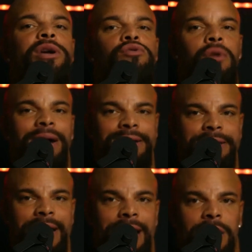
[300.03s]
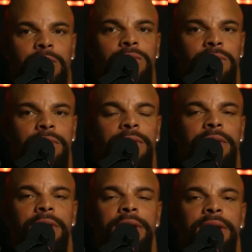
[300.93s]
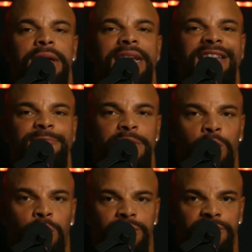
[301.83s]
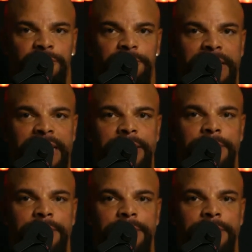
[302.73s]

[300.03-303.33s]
right now is because of me.